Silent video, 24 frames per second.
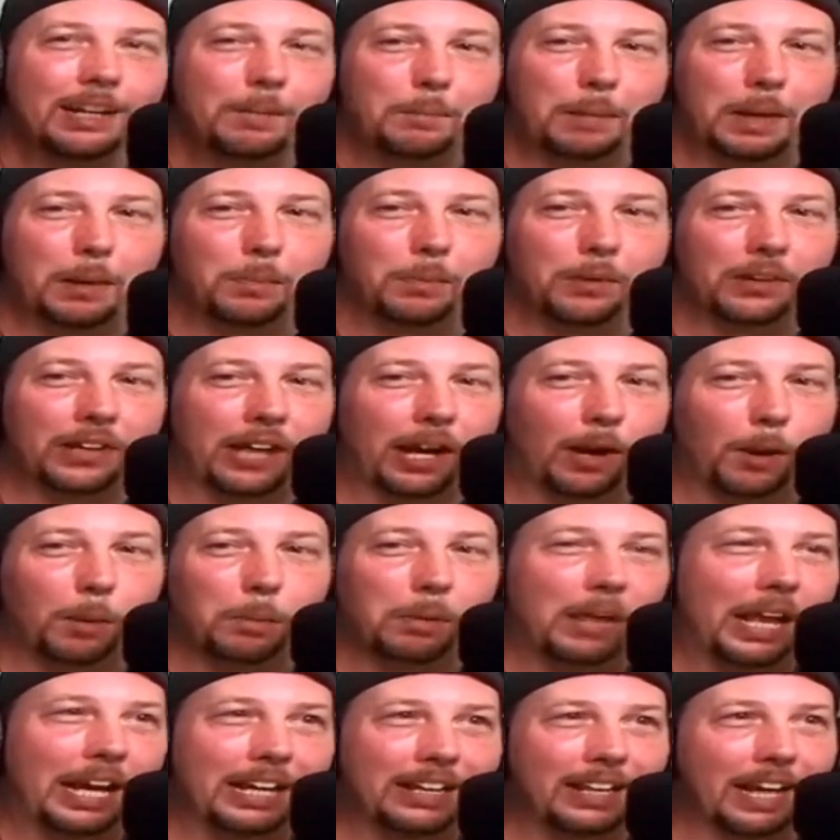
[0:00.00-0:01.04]
people in the
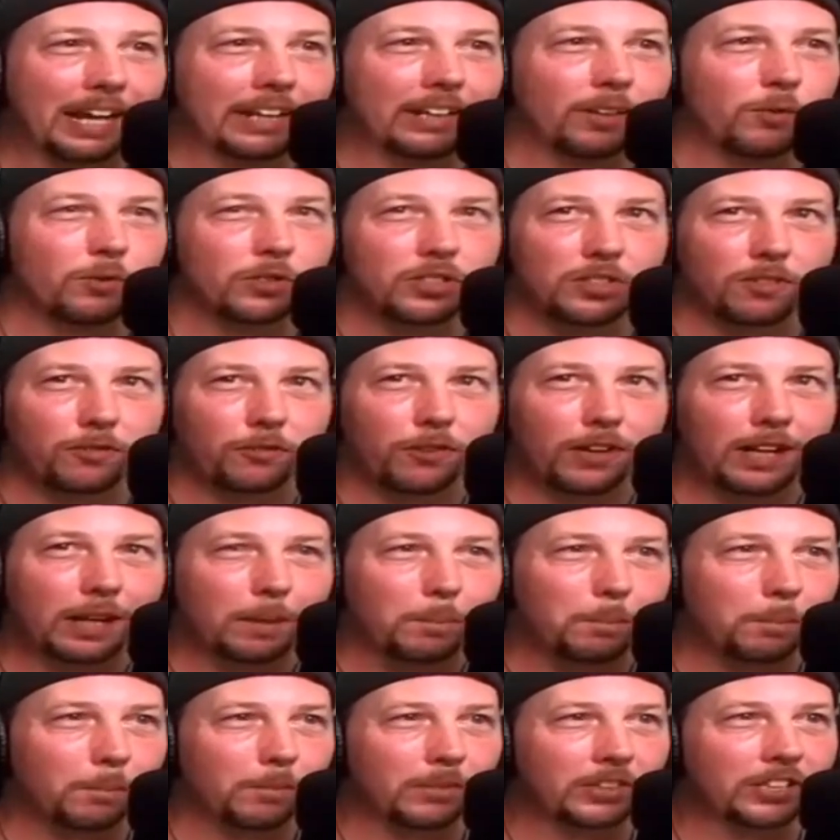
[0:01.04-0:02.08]
airplane thought there was
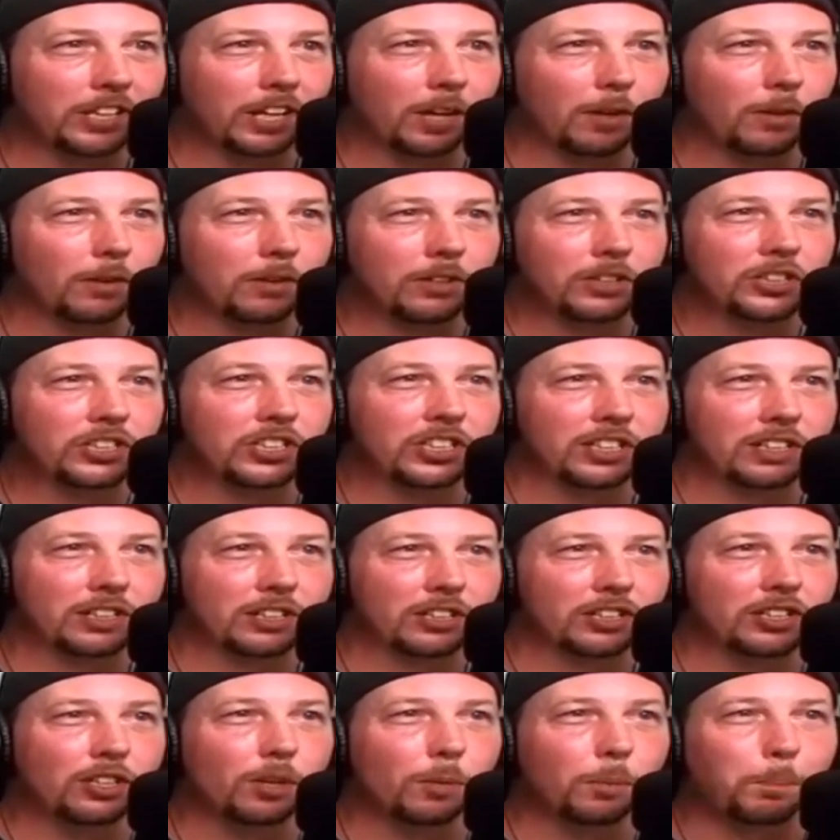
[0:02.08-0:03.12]

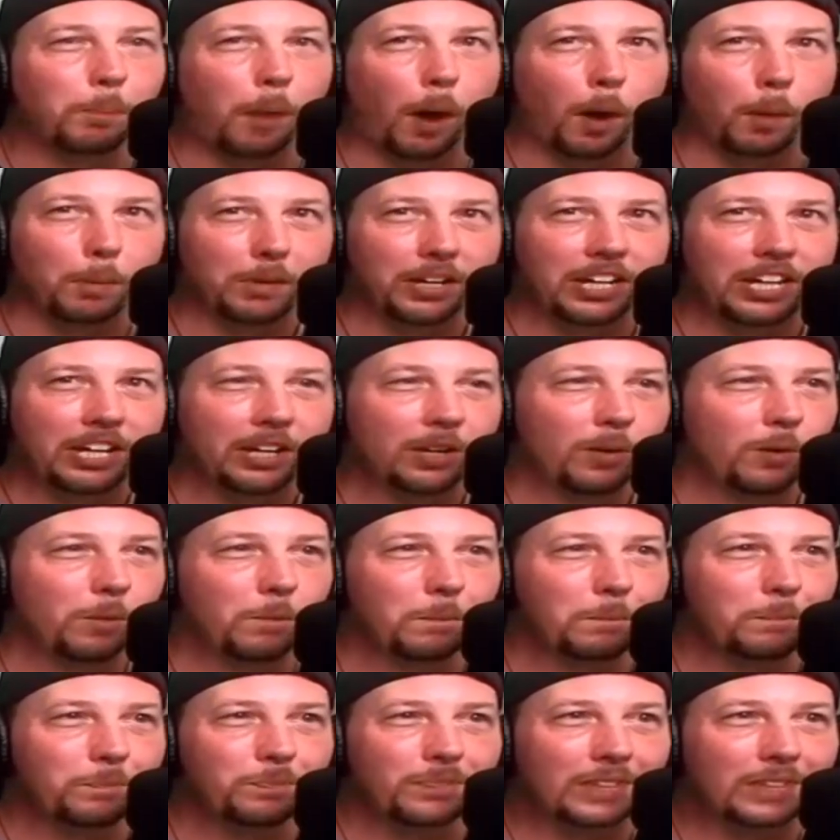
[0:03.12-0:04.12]
is there barbecue?